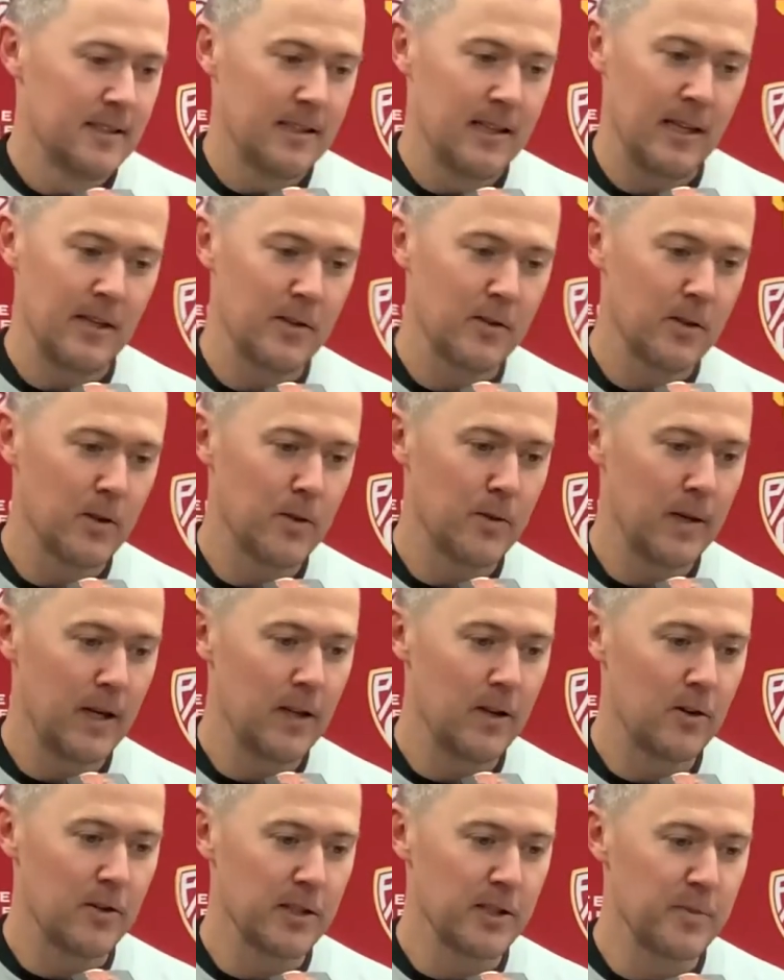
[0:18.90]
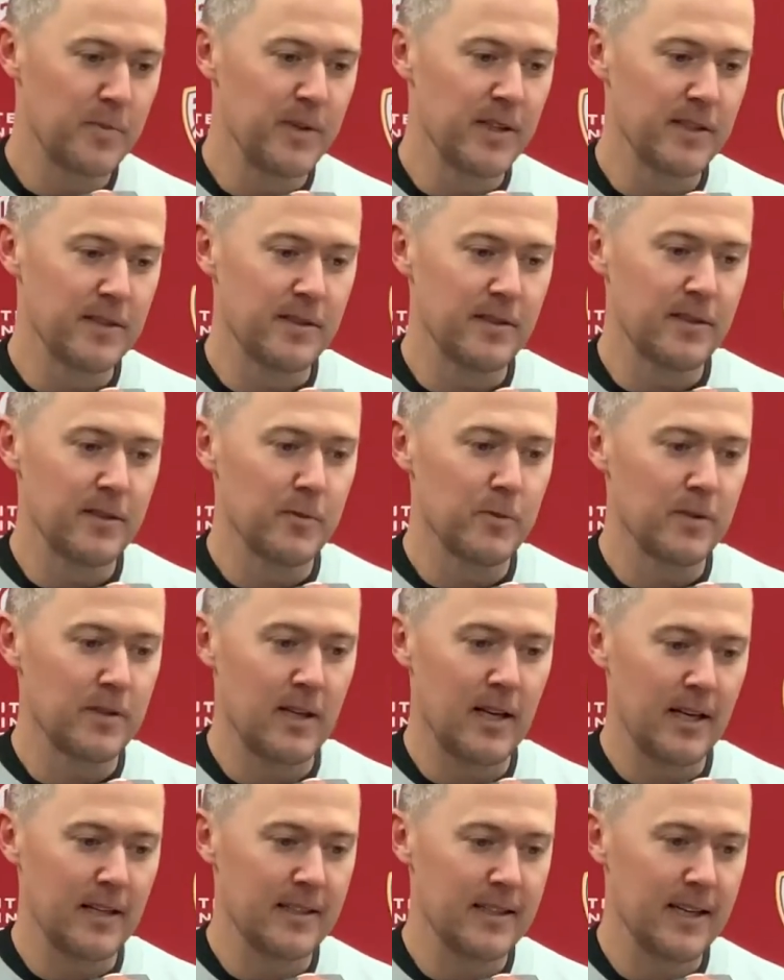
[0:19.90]
I don't know how long it's been since it was
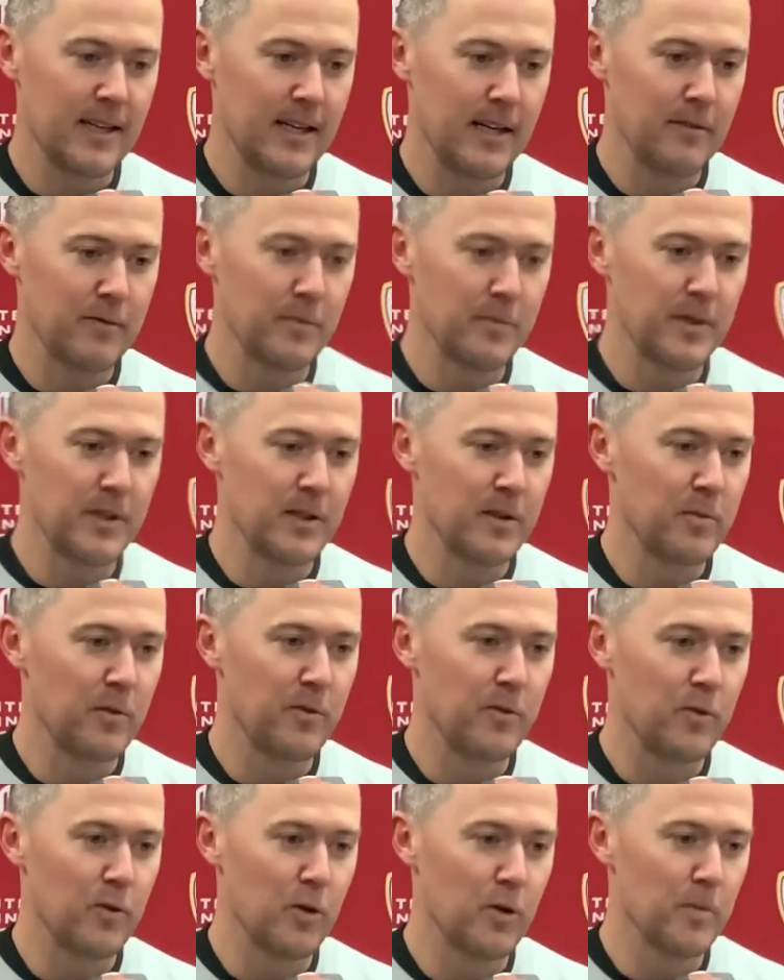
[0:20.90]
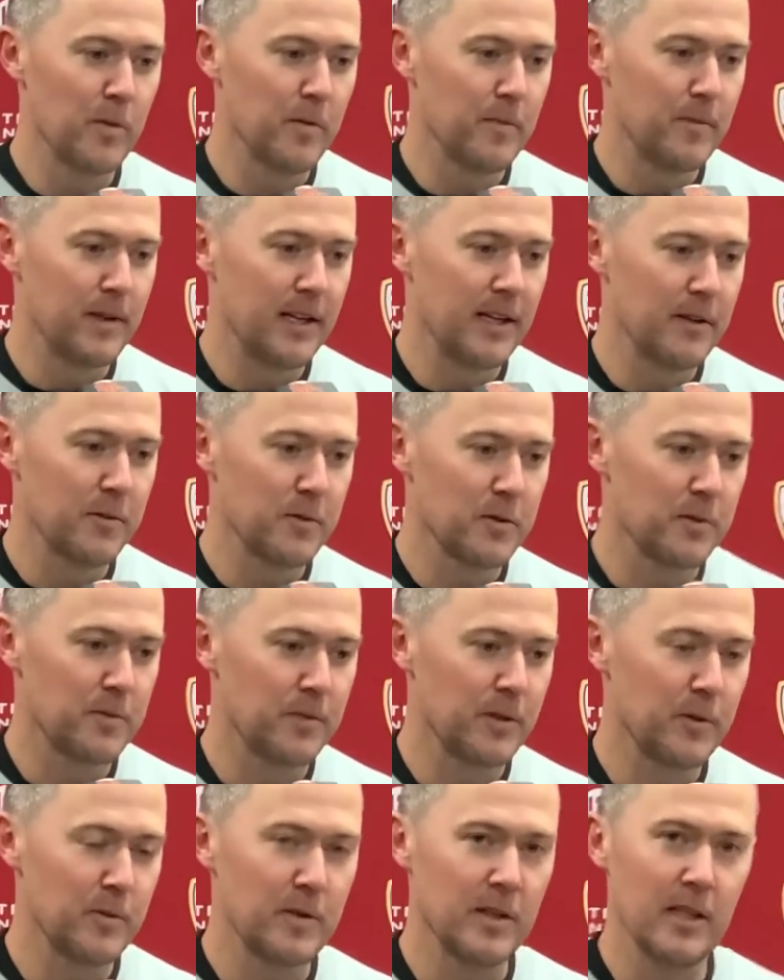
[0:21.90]
like that. I haven't been here before, but man, it was
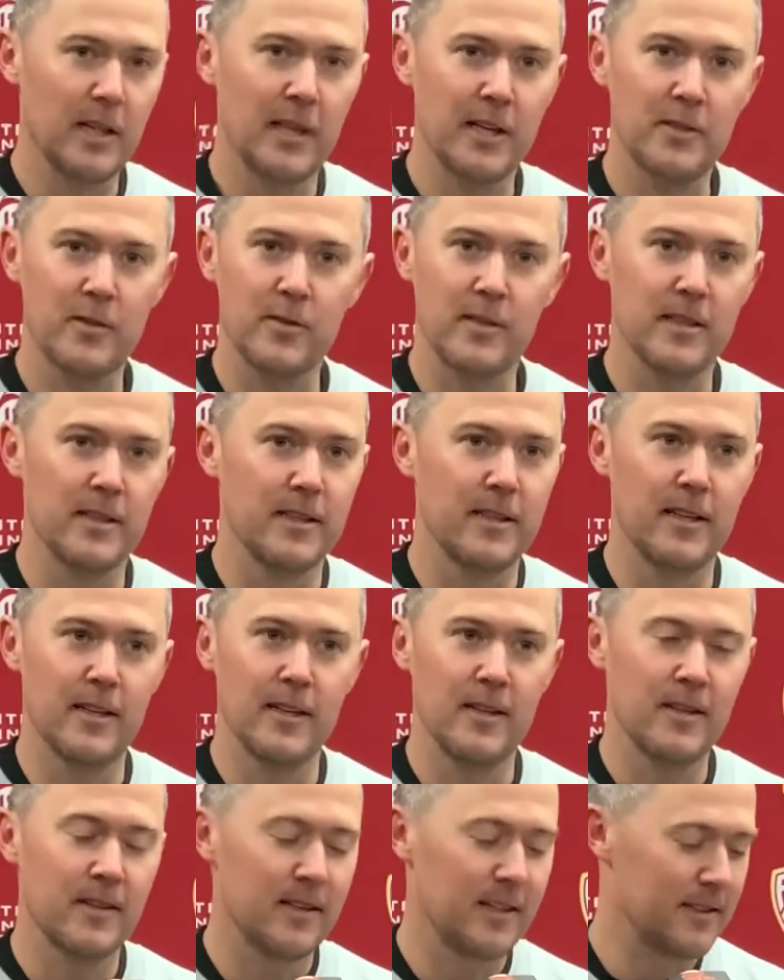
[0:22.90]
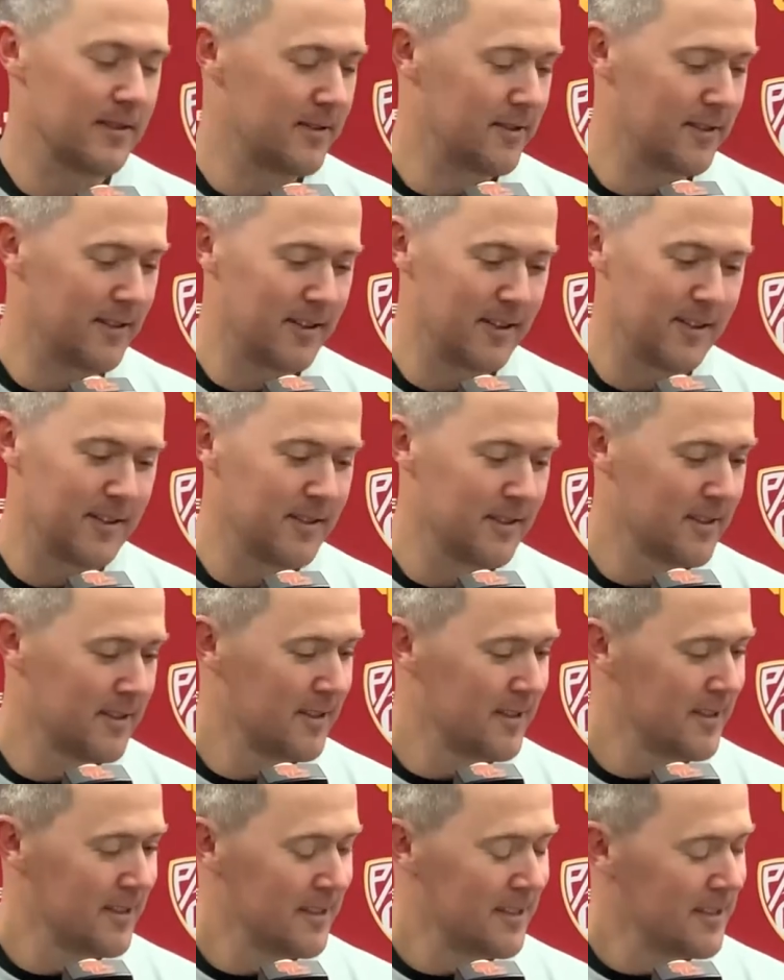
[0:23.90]
it was electric in here. That's uh,
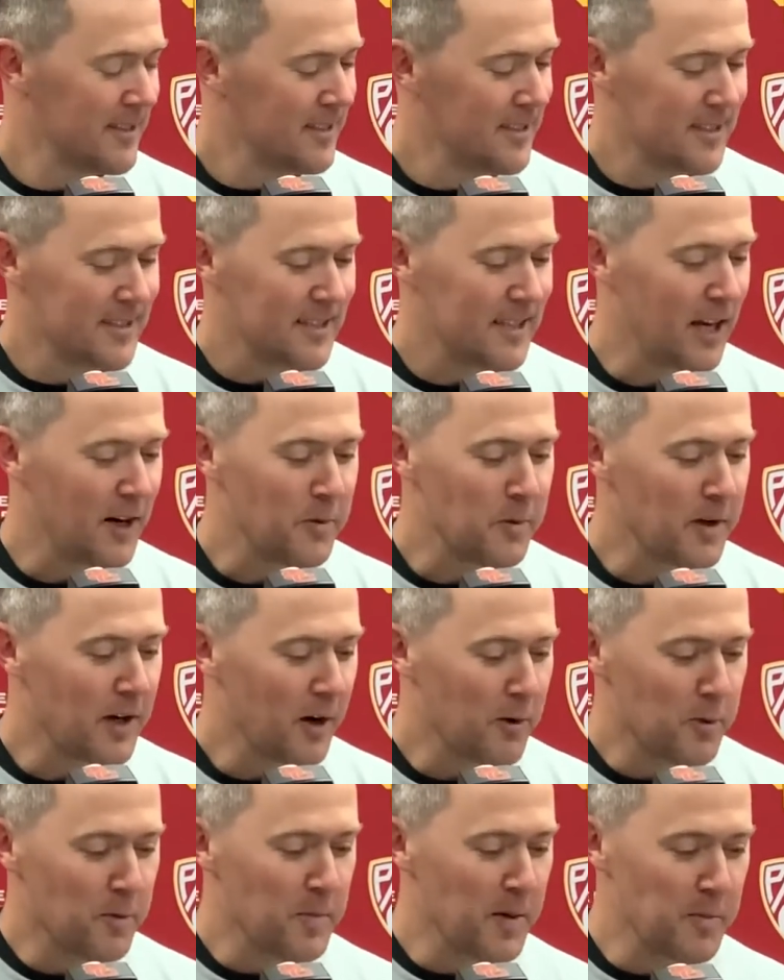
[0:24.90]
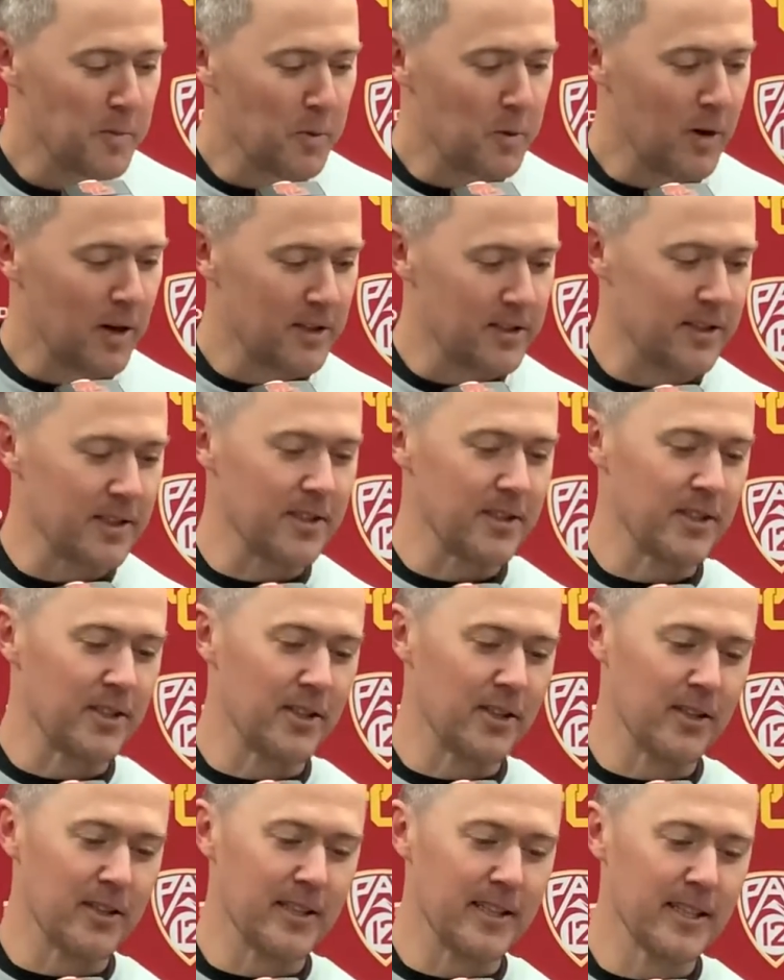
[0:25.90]
kind of what I remember watching as a
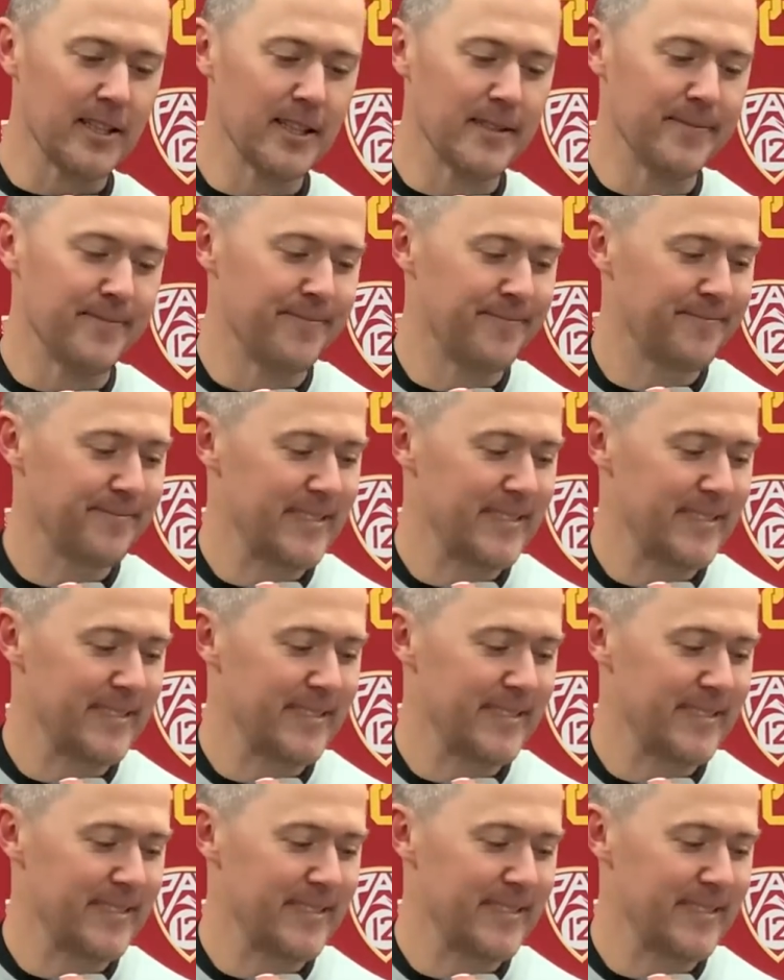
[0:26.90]
young kid.